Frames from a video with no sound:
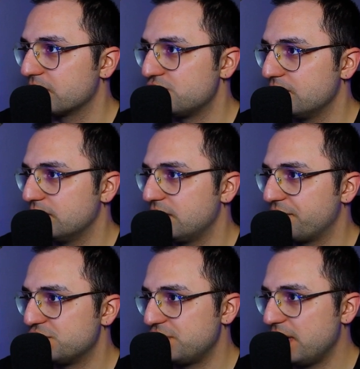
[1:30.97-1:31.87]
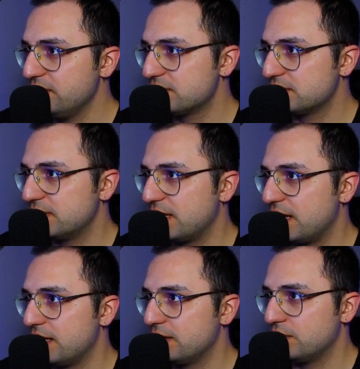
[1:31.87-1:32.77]
different shelves that
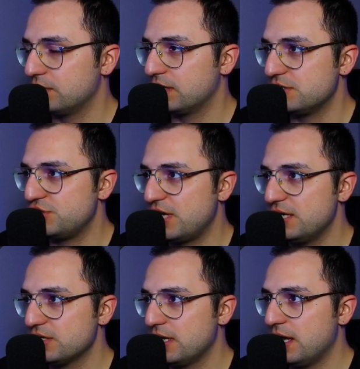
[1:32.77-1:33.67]
I changed.